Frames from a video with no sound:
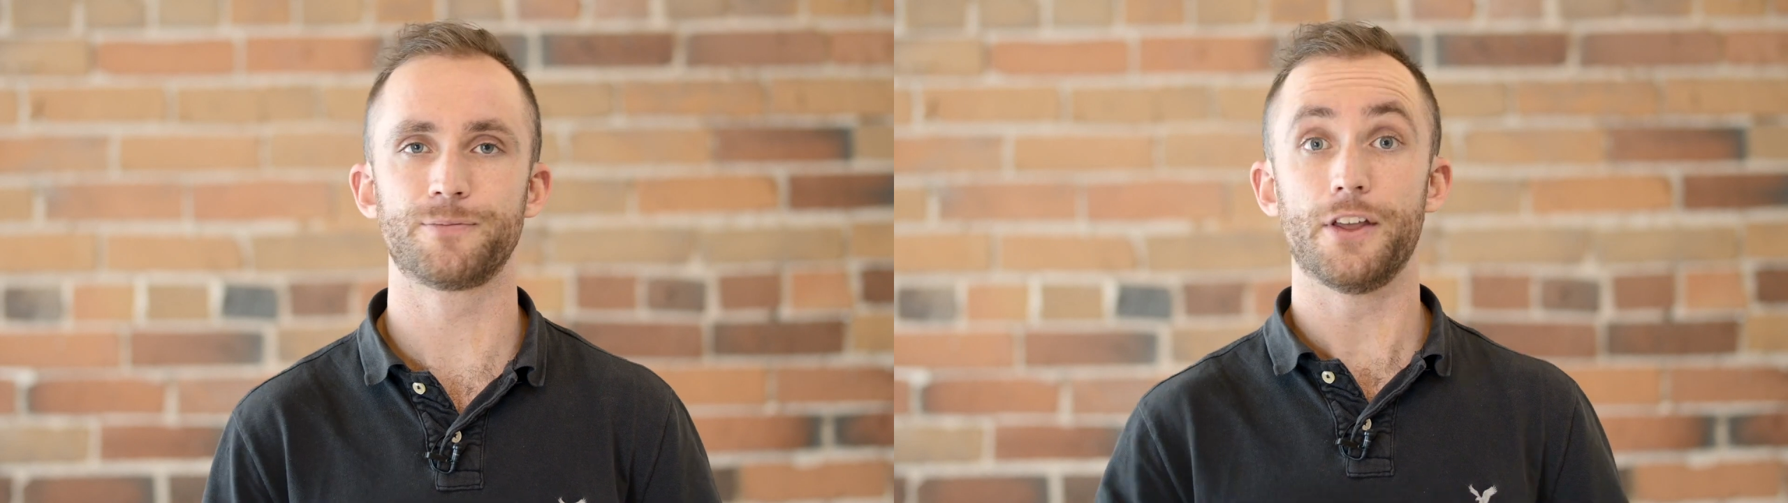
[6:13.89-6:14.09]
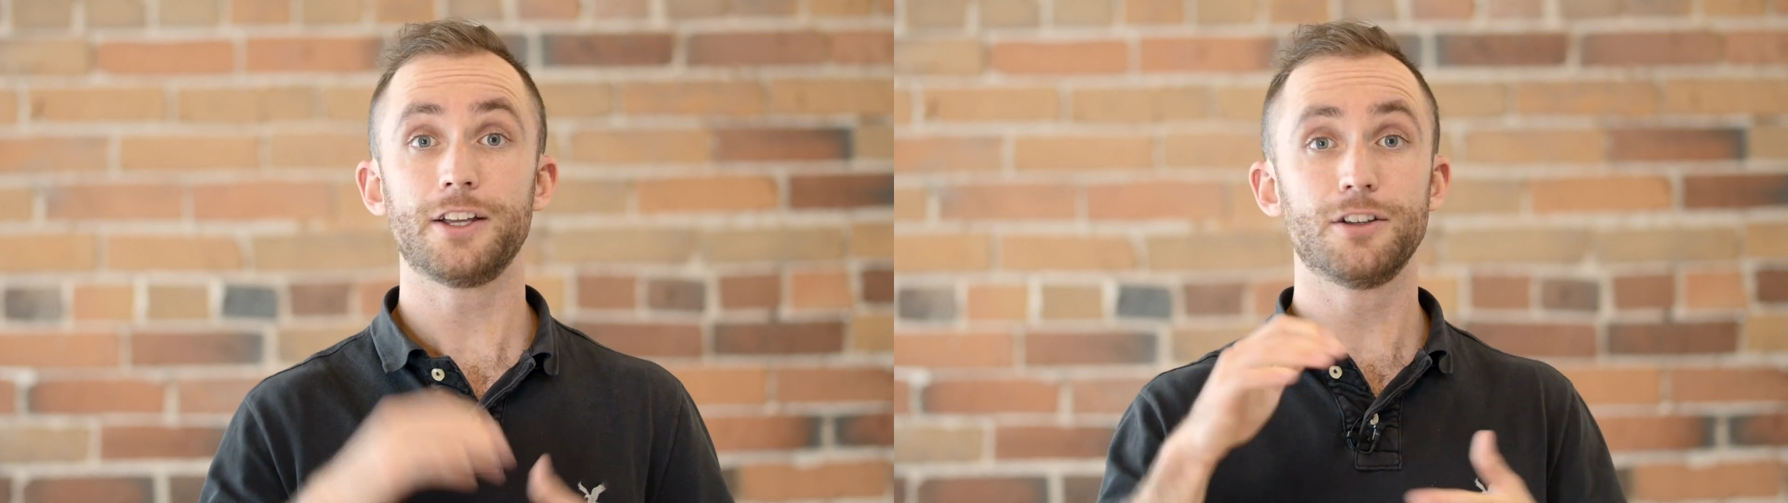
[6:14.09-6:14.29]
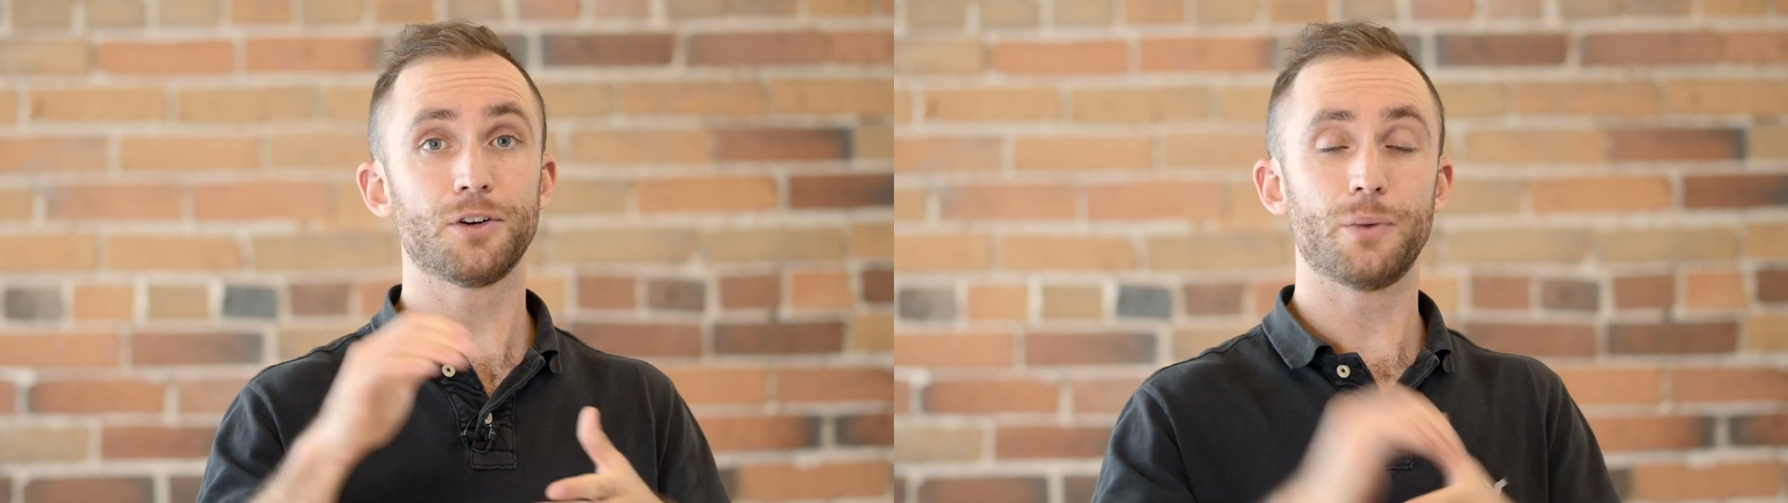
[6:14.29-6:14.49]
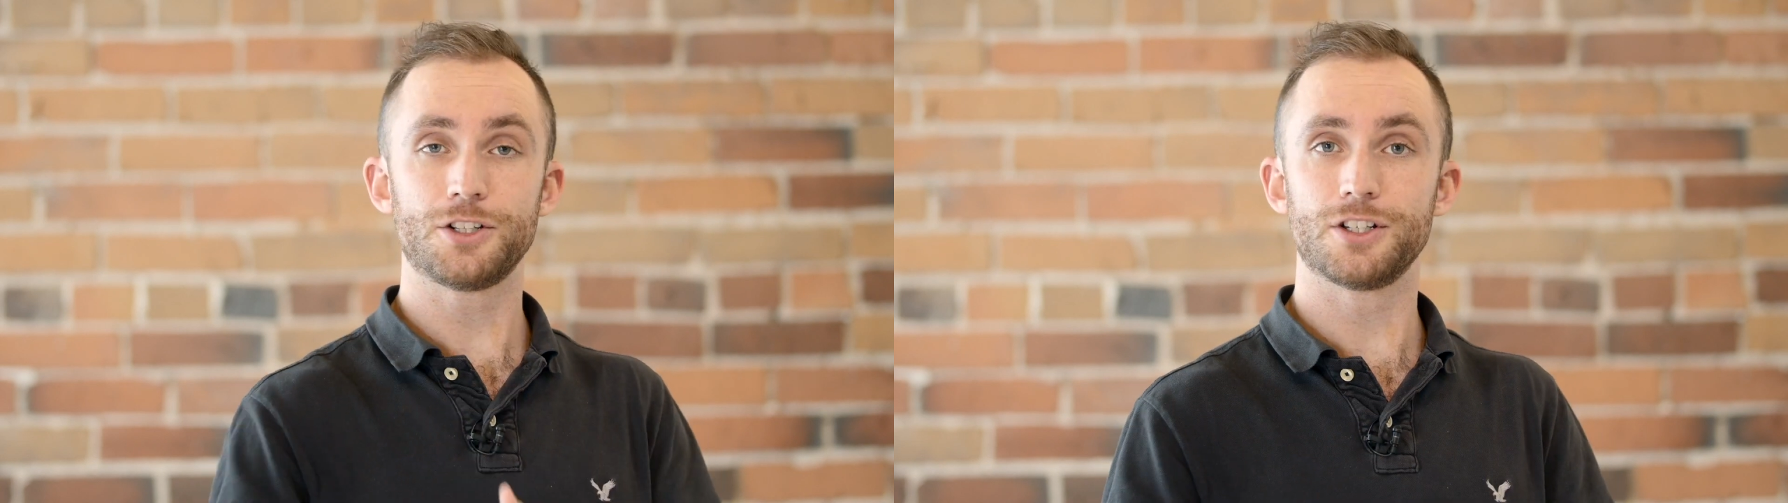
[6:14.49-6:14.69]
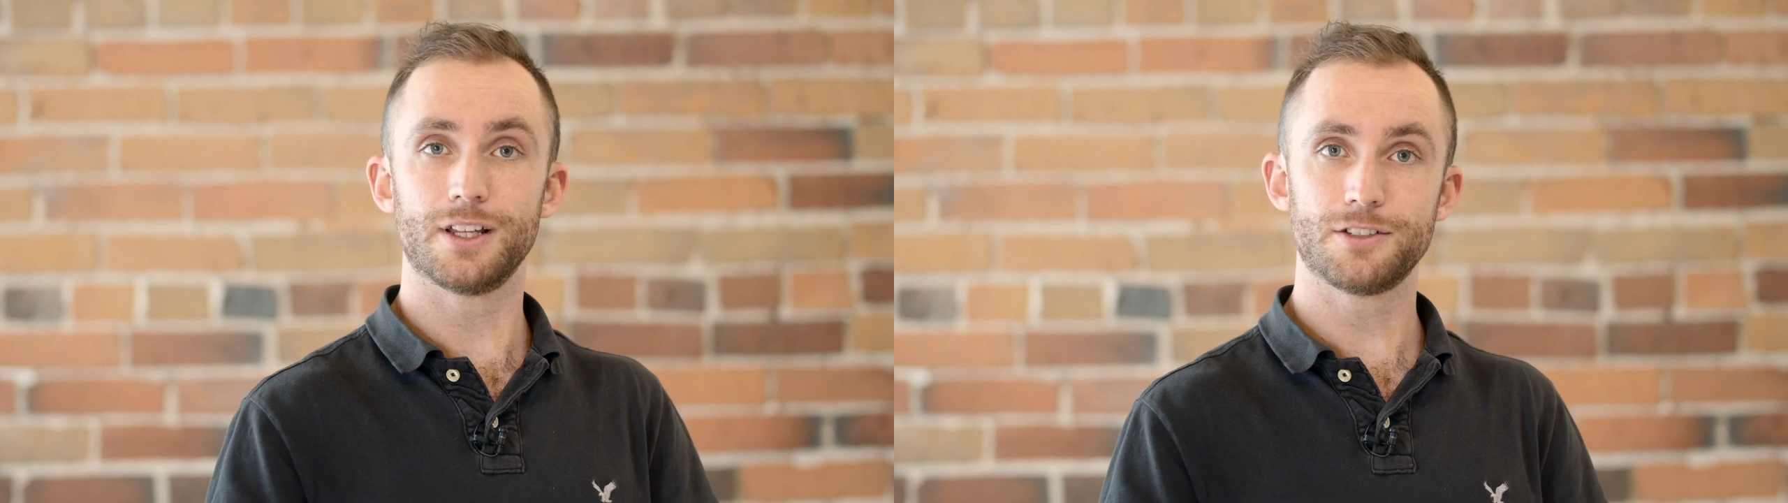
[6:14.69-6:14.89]
Thank you for
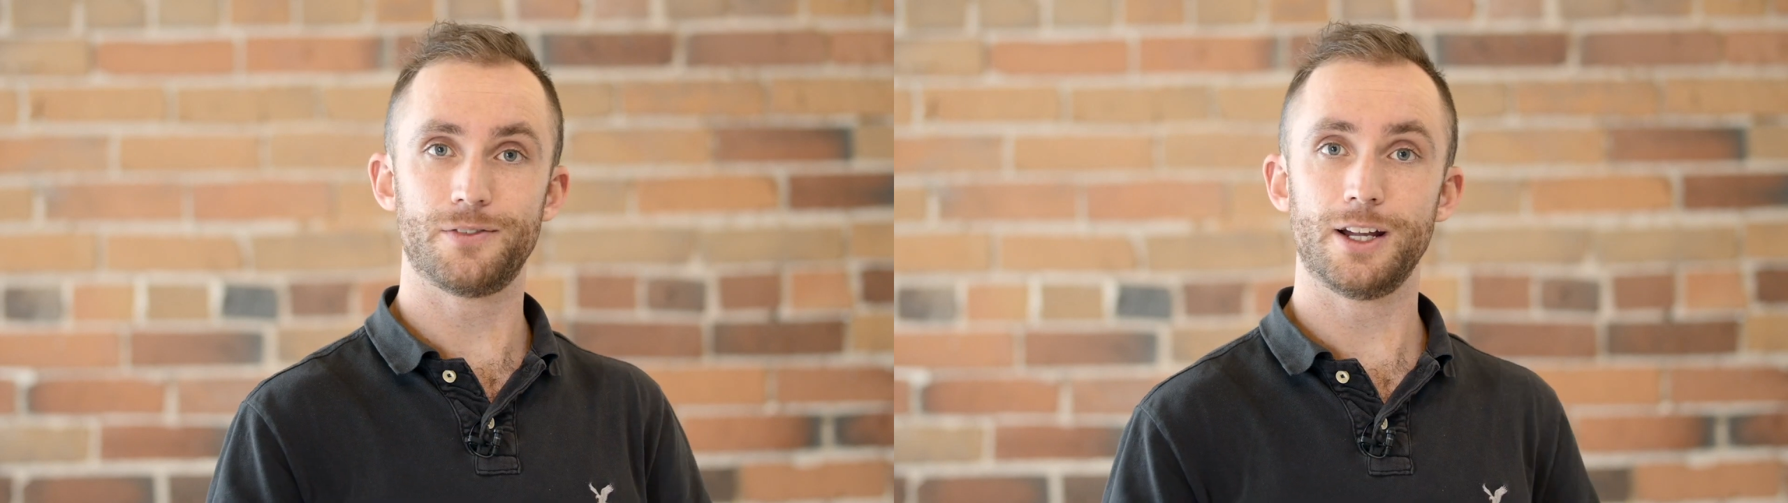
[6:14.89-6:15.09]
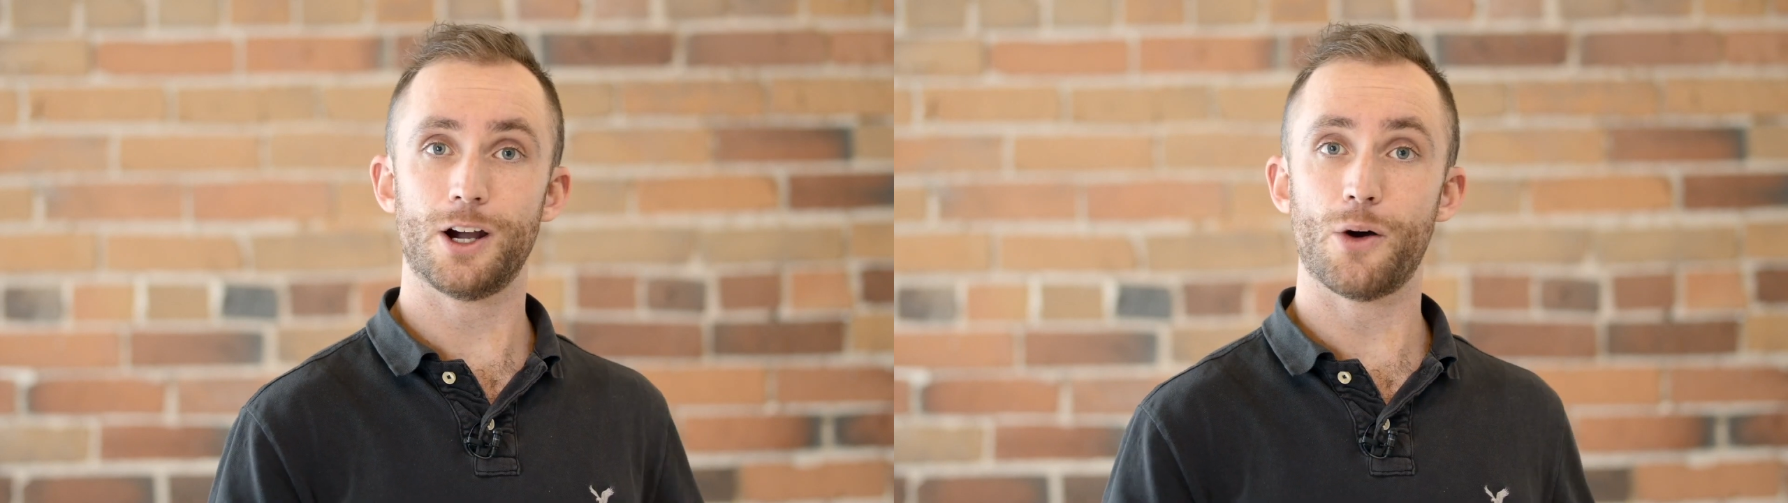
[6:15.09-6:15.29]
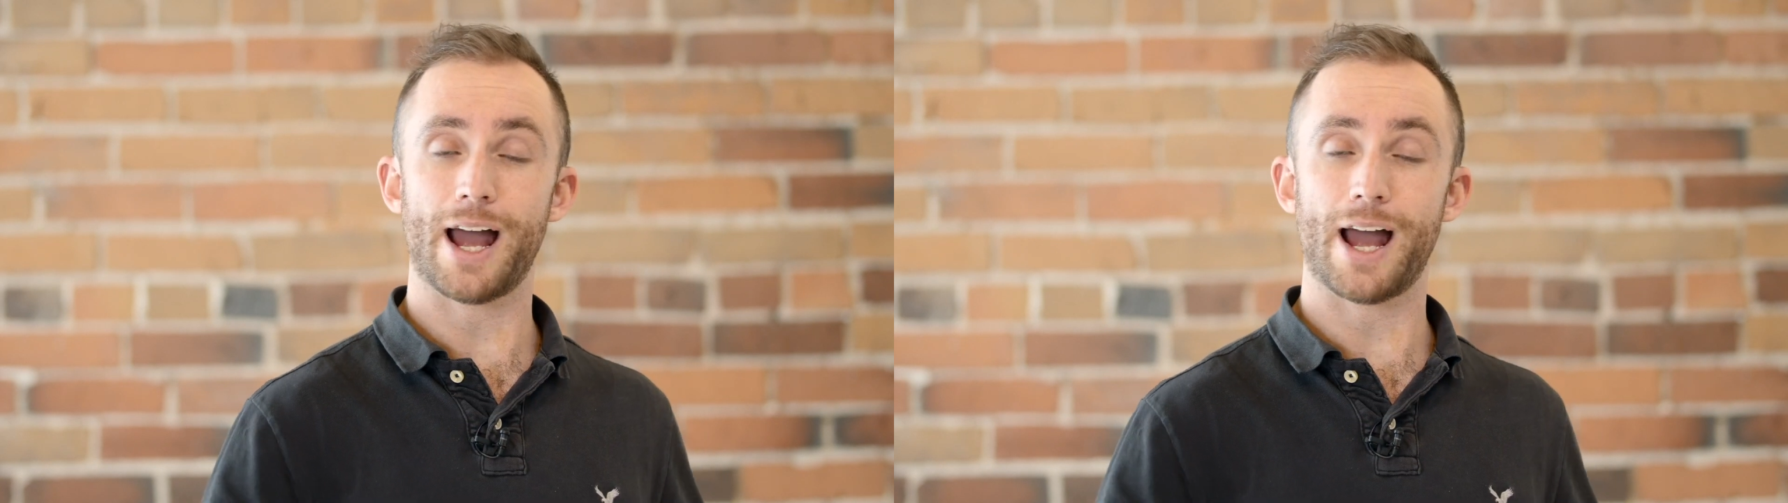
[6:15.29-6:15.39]
watching this video,